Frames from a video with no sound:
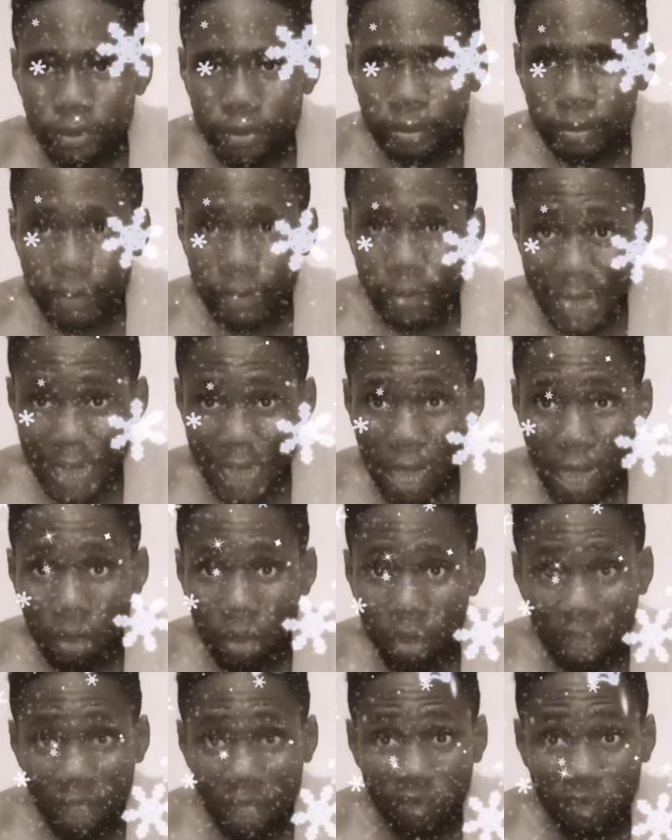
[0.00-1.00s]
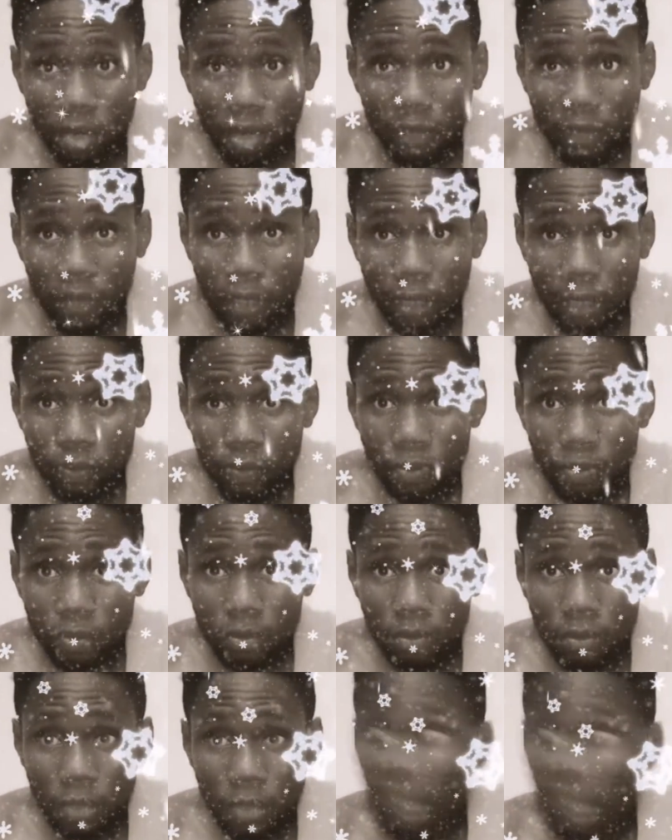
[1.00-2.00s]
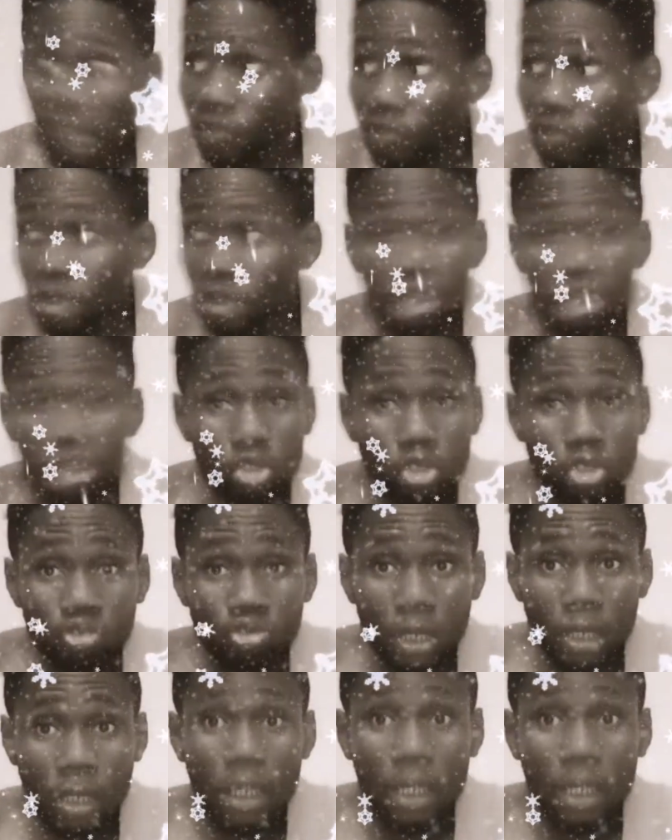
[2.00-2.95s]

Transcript: now and forever. Even your children,